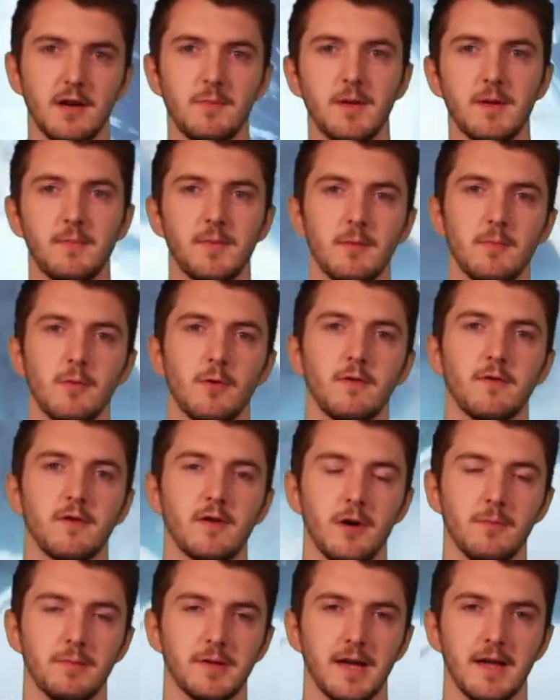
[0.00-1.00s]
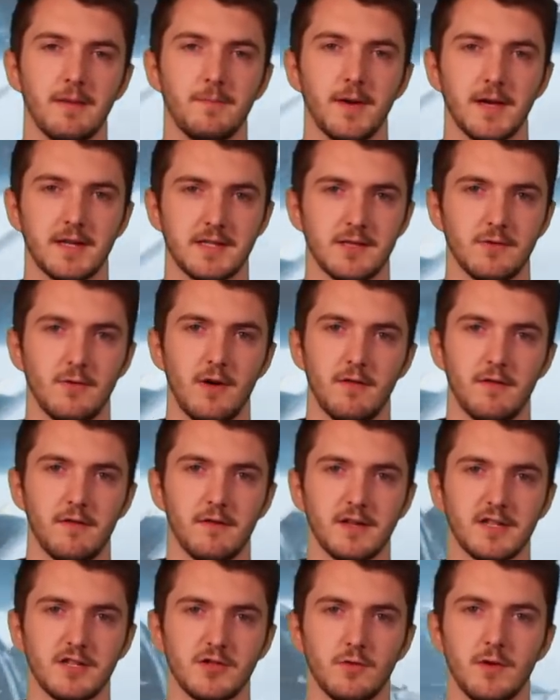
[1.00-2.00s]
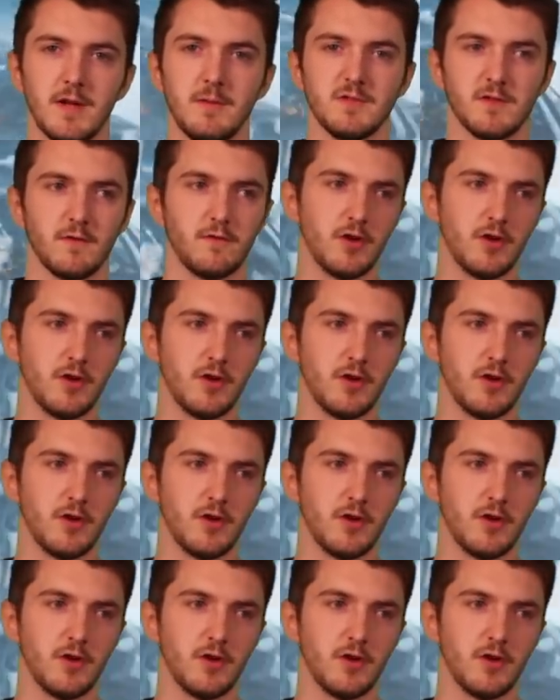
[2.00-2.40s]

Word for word: going to be a bit more of a complicated picture rather than extremes